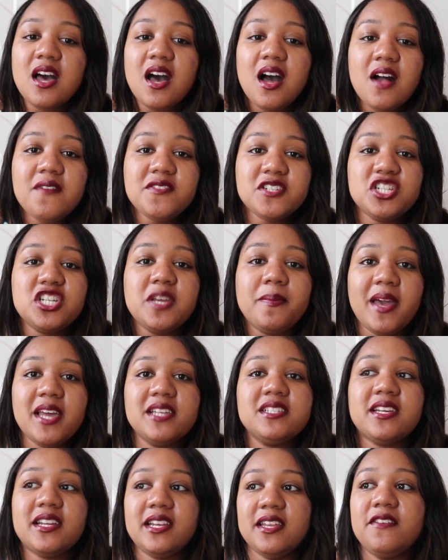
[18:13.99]
after she
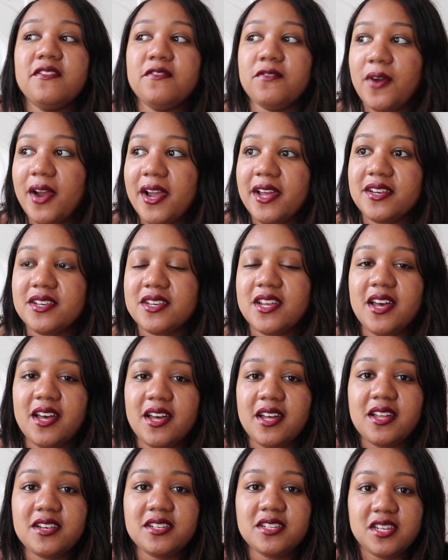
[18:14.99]
basically threatened
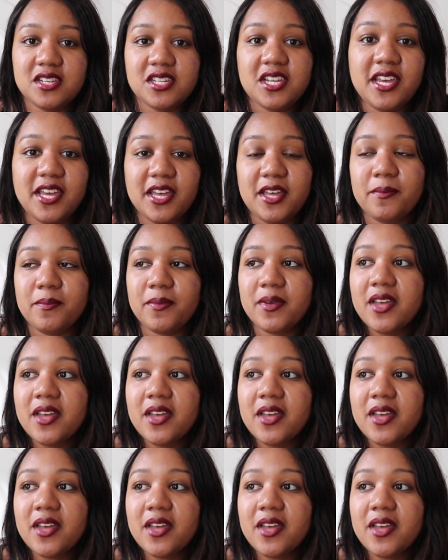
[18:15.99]
her to tip.